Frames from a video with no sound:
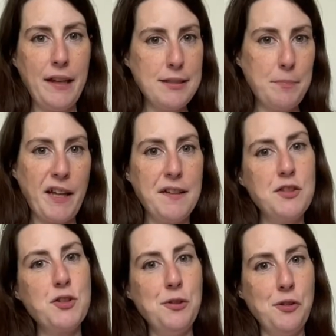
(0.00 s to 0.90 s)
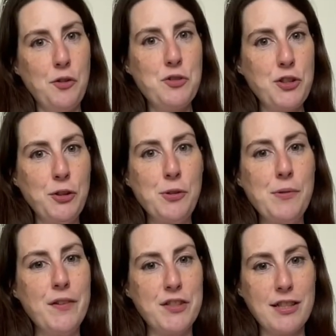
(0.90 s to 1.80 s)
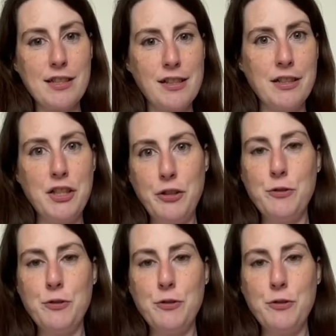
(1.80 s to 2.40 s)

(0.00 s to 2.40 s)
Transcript: this place do not do the dessert you